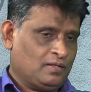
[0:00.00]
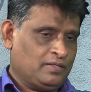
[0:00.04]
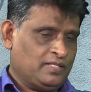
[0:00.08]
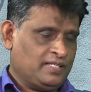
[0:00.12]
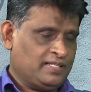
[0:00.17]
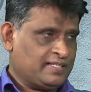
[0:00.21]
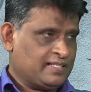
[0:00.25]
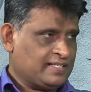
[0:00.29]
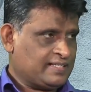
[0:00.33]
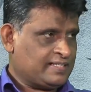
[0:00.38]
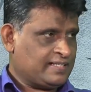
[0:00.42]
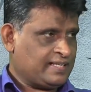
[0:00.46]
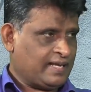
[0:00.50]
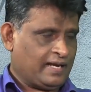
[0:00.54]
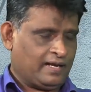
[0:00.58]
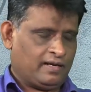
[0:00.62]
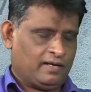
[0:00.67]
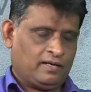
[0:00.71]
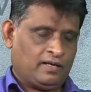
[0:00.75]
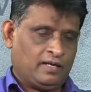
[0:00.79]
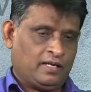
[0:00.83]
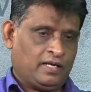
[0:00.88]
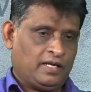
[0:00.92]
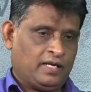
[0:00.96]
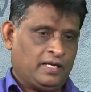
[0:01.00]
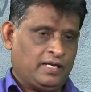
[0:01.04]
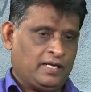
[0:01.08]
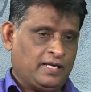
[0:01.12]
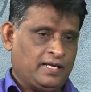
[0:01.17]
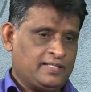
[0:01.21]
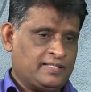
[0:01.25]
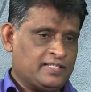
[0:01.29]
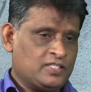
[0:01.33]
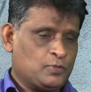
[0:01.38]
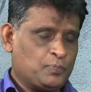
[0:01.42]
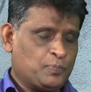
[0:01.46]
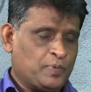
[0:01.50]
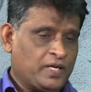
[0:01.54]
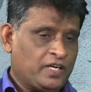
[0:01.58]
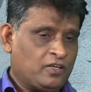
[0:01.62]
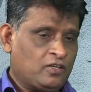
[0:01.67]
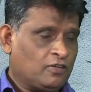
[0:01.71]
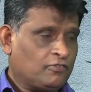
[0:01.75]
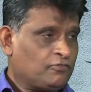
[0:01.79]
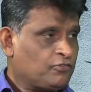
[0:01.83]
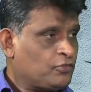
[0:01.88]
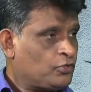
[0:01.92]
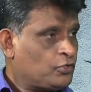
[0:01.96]
Jesus said, he is a
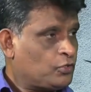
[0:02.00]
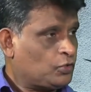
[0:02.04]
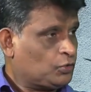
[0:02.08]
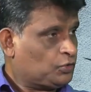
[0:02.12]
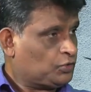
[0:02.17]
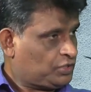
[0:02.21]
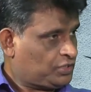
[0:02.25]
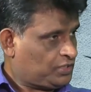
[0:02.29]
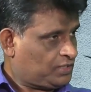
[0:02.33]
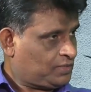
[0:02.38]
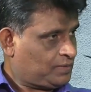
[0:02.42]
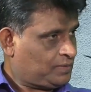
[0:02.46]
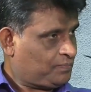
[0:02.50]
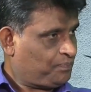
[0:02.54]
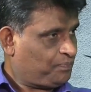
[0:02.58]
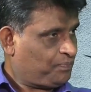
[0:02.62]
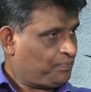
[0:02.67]
Spirit of truth.